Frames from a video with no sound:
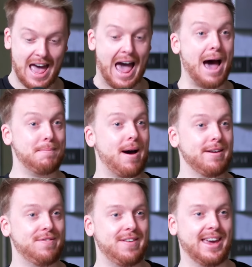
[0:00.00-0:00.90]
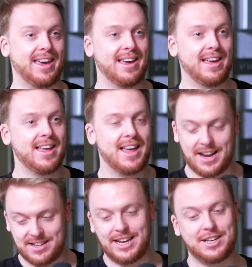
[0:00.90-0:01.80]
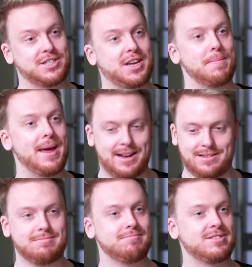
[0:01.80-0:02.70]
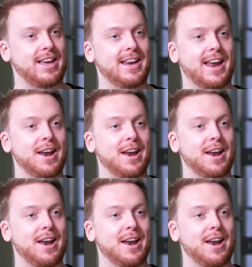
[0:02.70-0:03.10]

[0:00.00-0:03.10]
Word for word: at my feet and the teacher's come in and seen it,